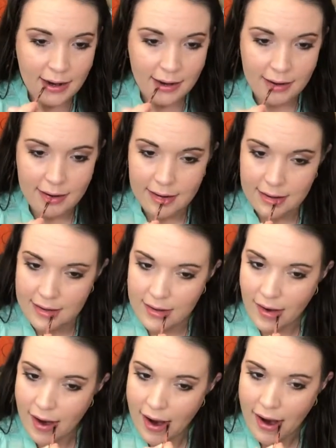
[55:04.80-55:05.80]
let it
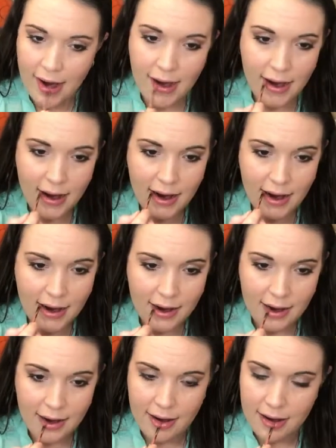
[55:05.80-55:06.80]
dry
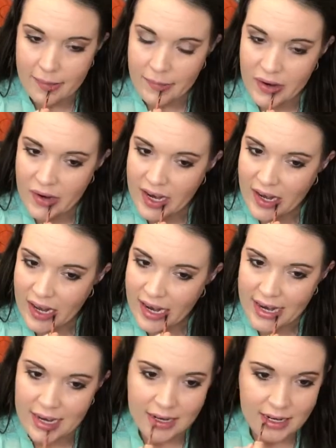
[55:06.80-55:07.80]
in between
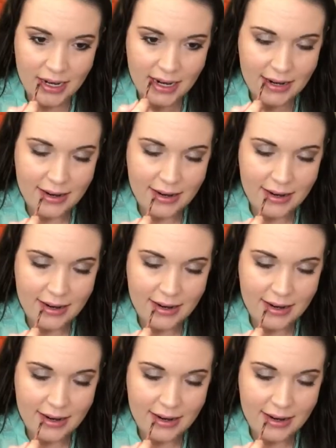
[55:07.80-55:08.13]
layers.